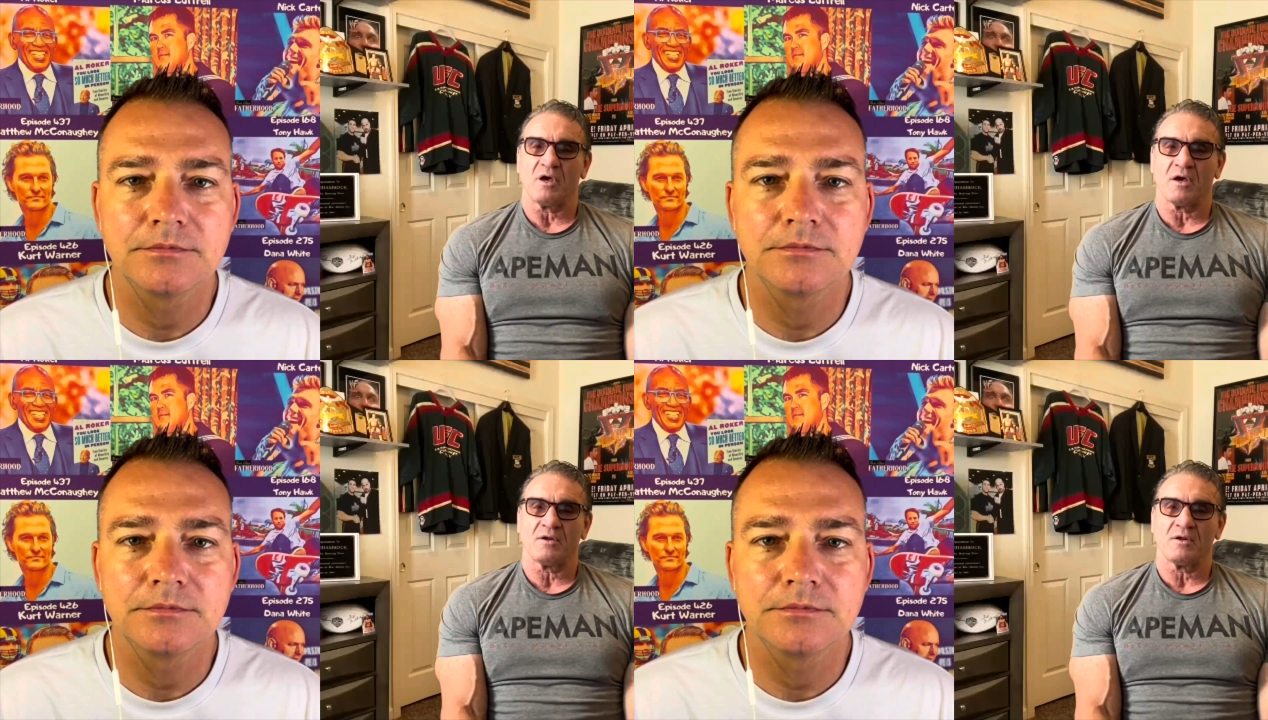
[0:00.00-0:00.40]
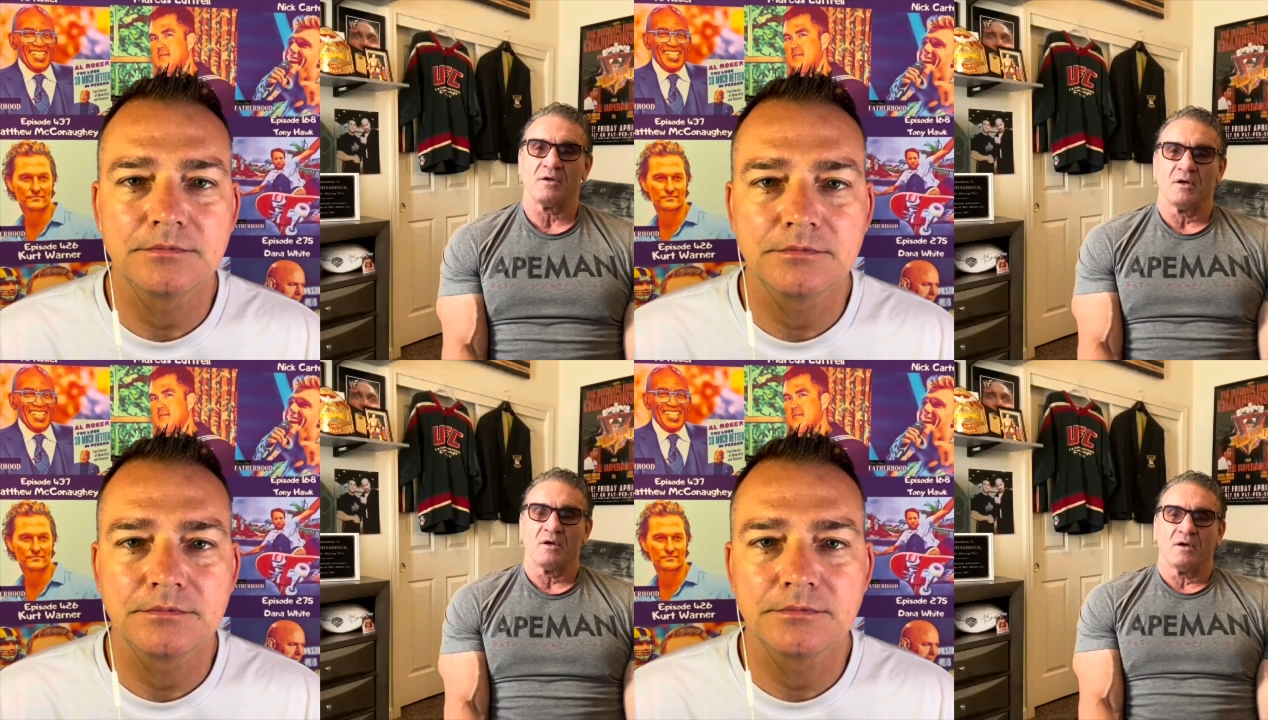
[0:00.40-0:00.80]

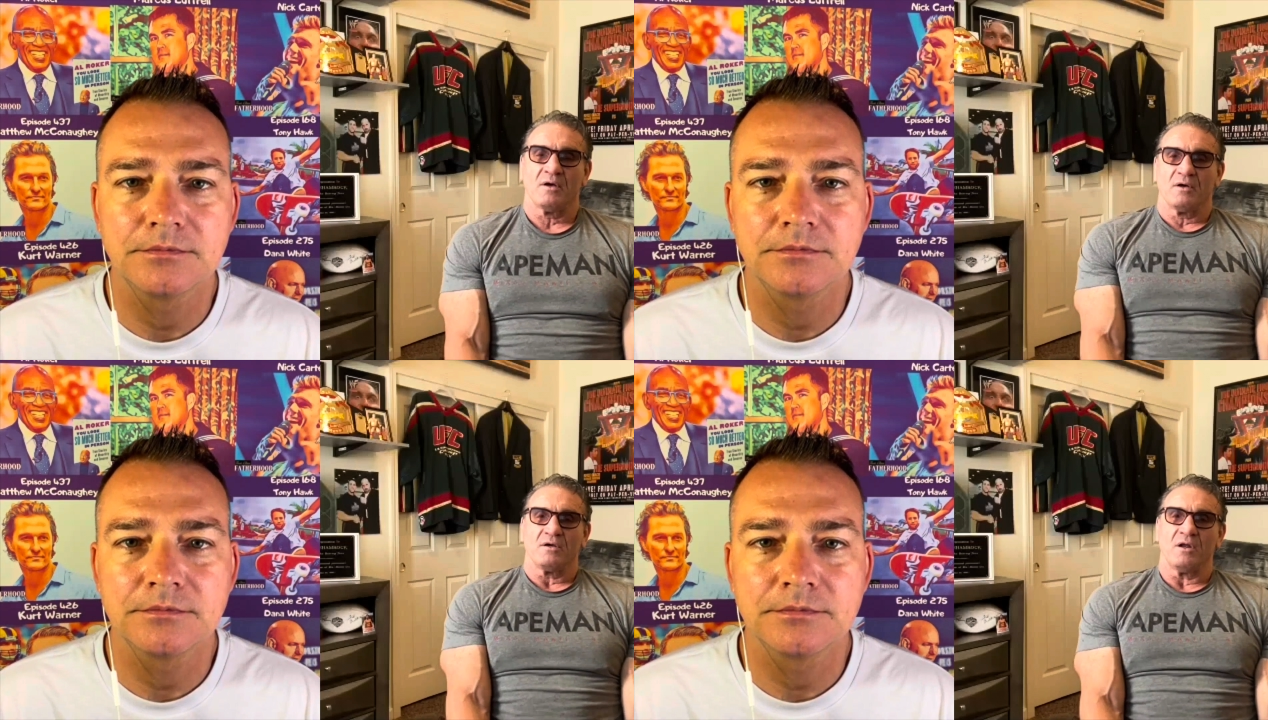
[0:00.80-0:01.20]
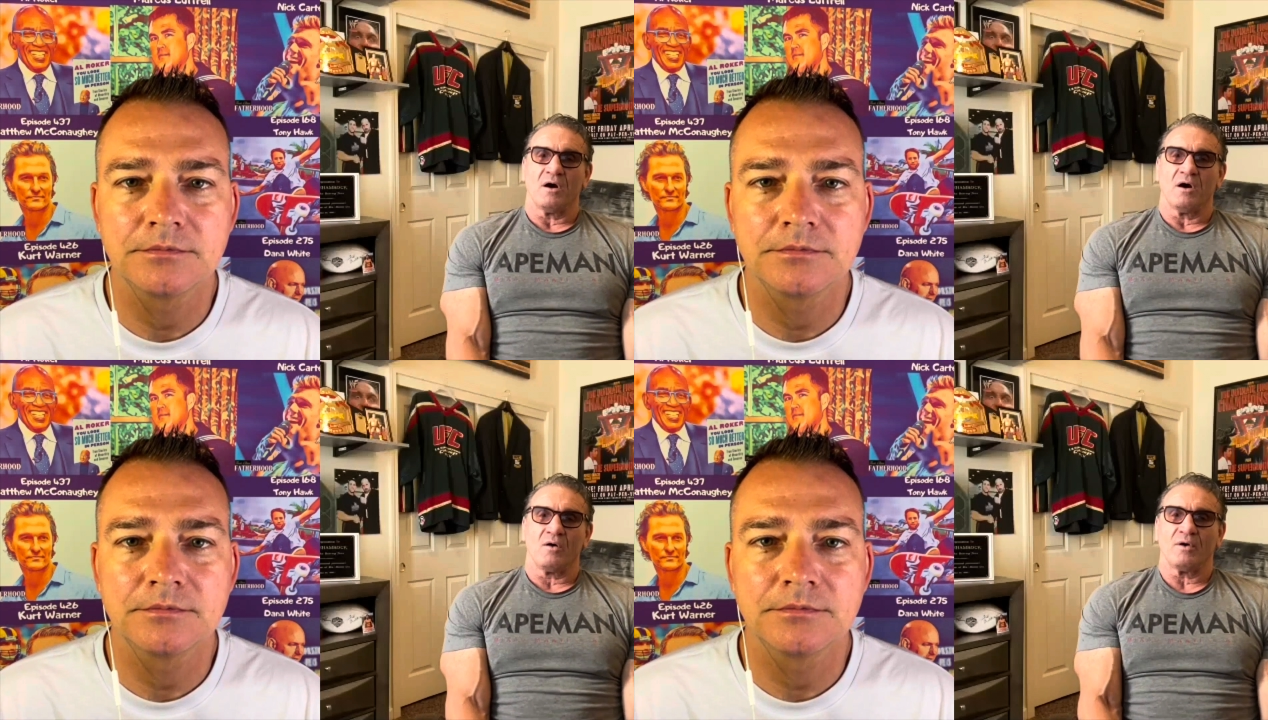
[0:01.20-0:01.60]
Speaker 1: And,
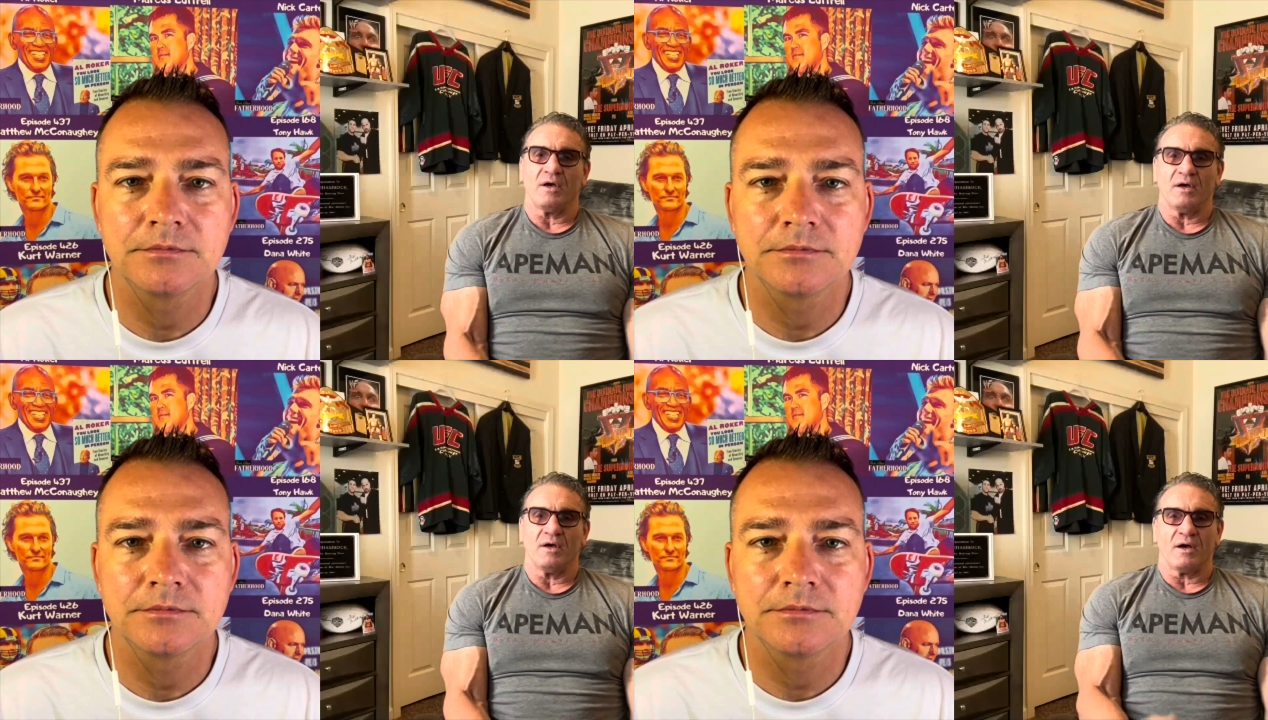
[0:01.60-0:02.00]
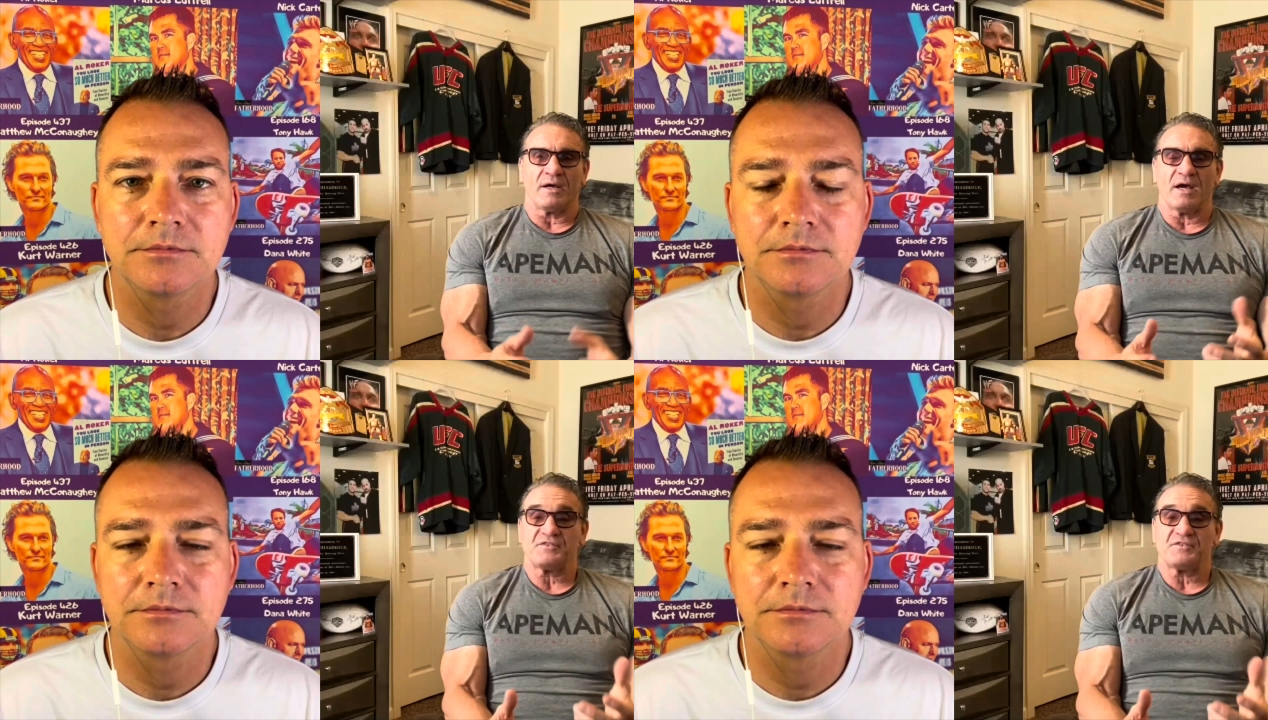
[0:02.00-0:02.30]
you know, it, I